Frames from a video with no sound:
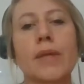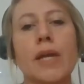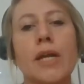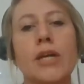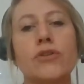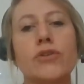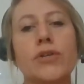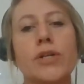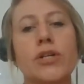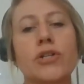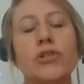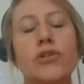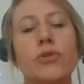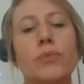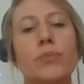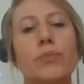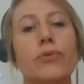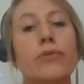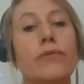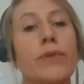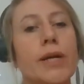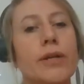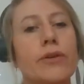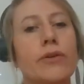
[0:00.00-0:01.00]
education
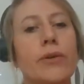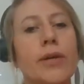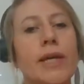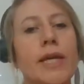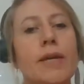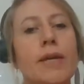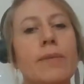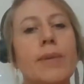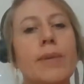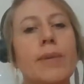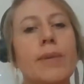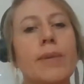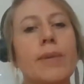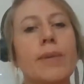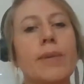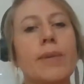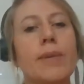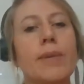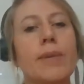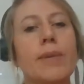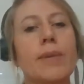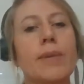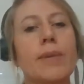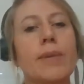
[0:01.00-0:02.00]
provider email
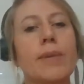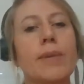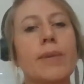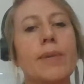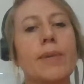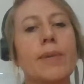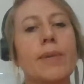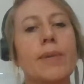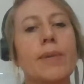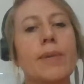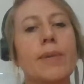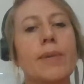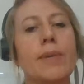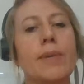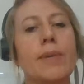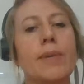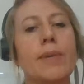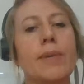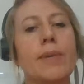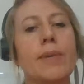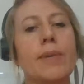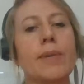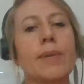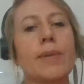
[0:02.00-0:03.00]
expires, then we're
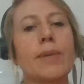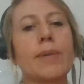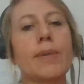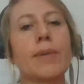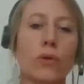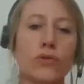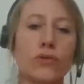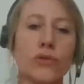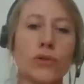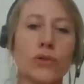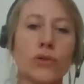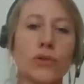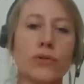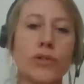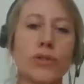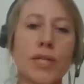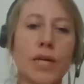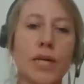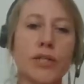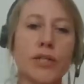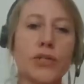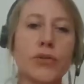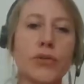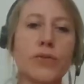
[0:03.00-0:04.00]
not able to
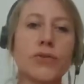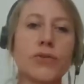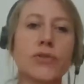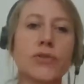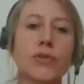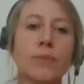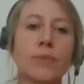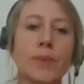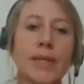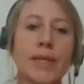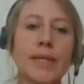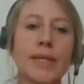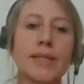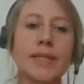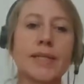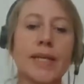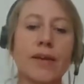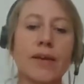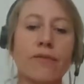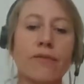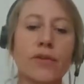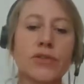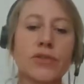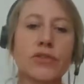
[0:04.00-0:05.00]
contact you, so please
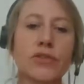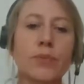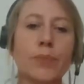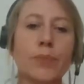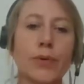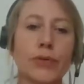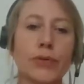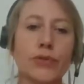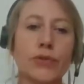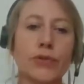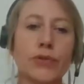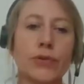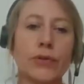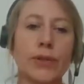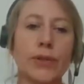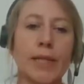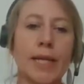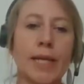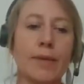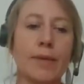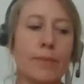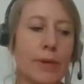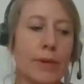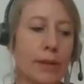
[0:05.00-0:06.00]
give us a personal
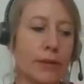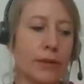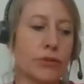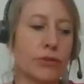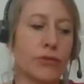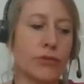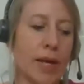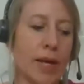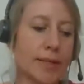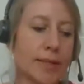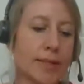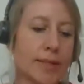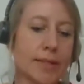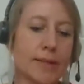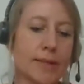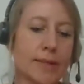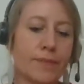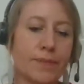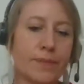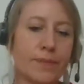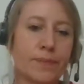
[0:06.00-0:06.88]
email address.